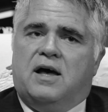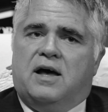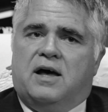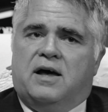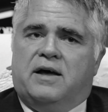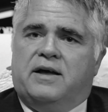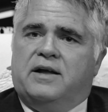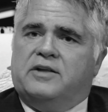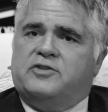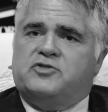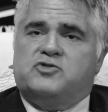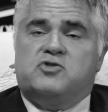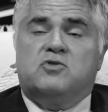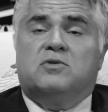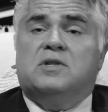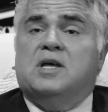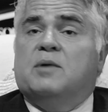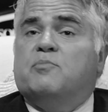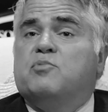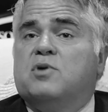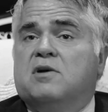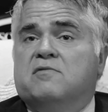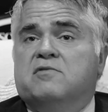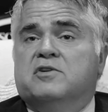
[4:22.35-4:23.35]
Uh, it's truly
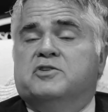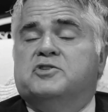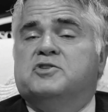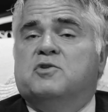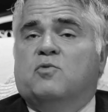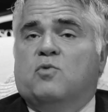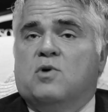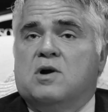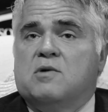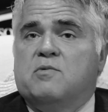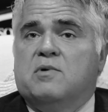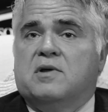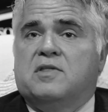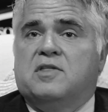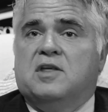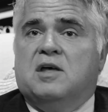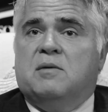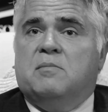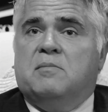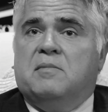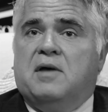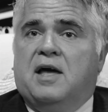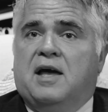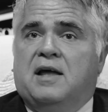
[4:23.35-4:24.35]
a privilege to work with them.